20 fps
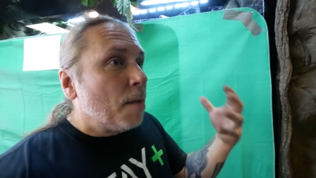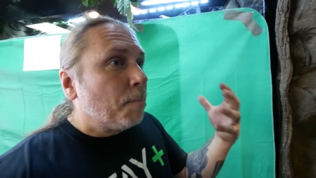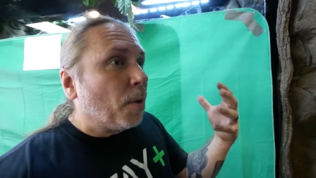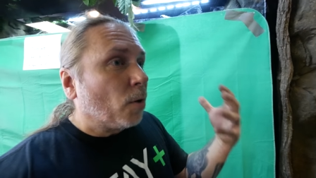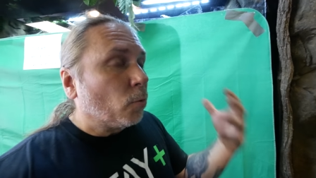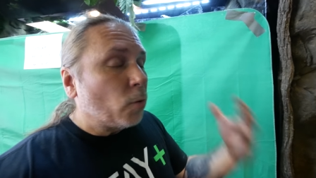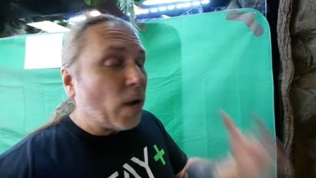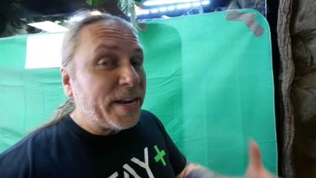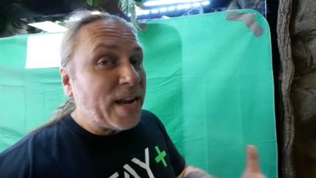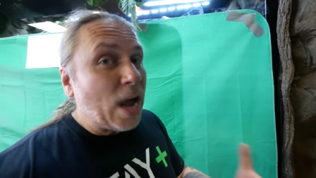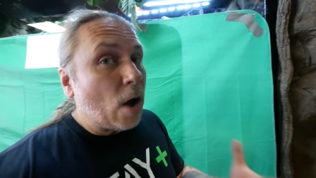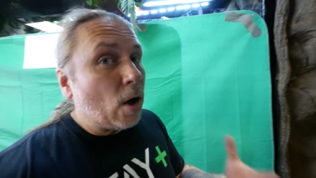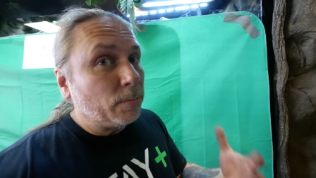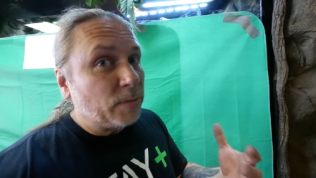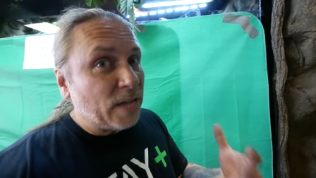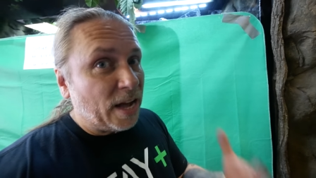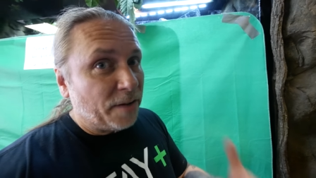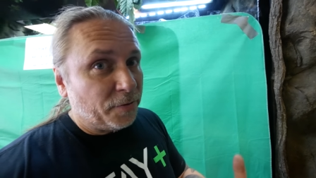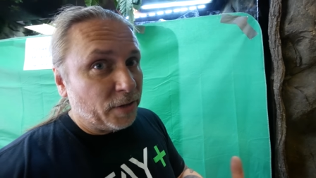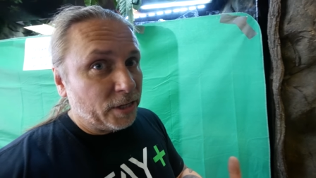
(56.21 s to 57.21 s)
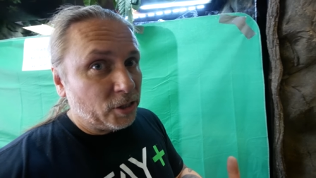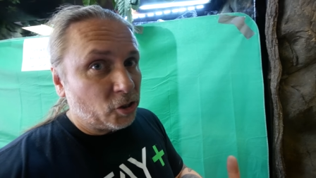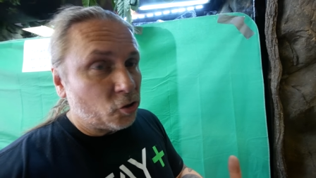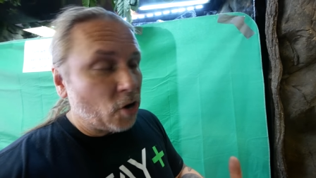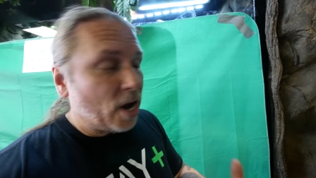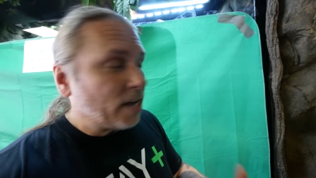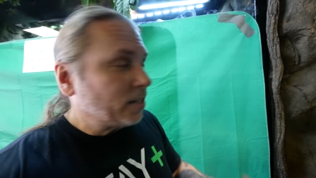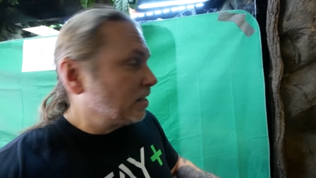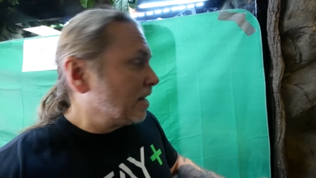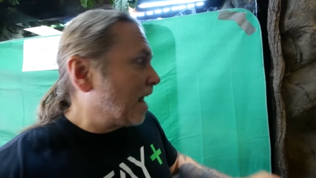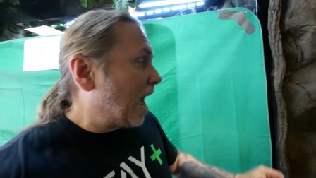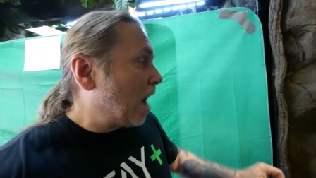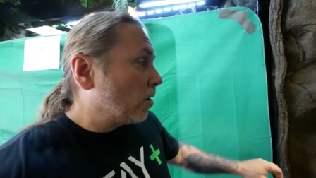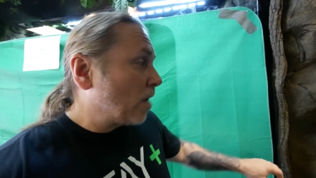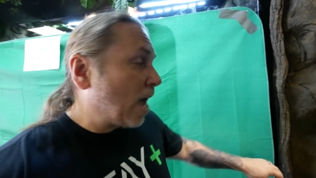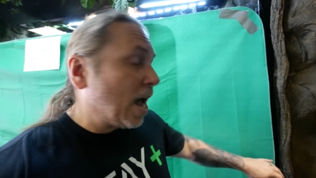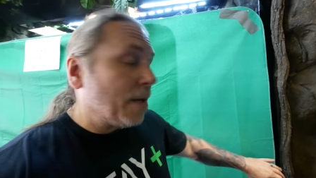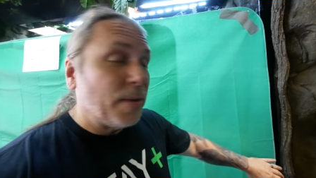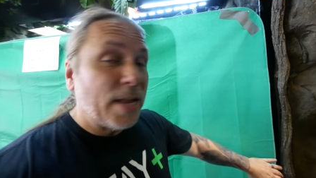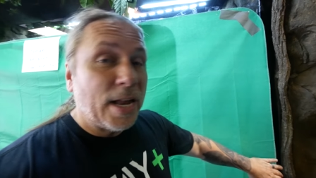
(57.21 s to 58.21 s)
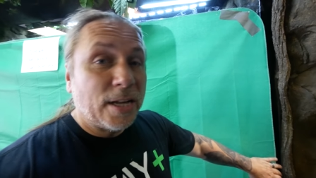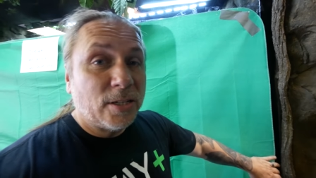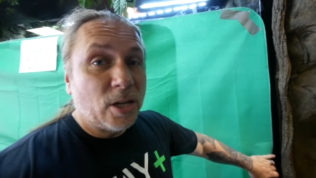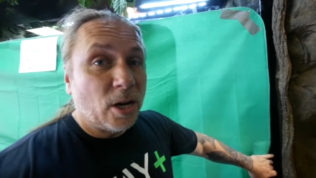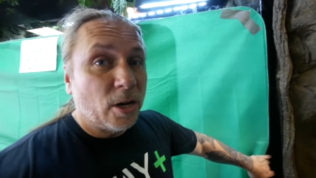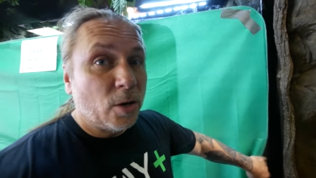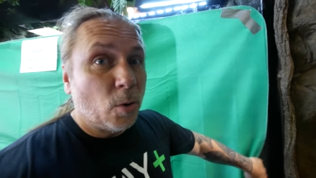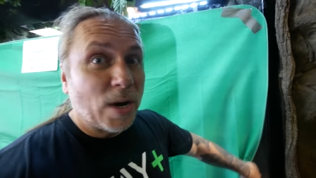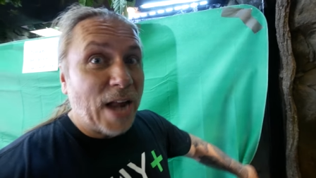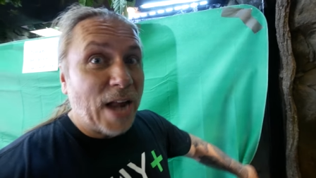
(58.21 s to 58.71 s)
but right now I'm definitely stressing out. I mean, I tell you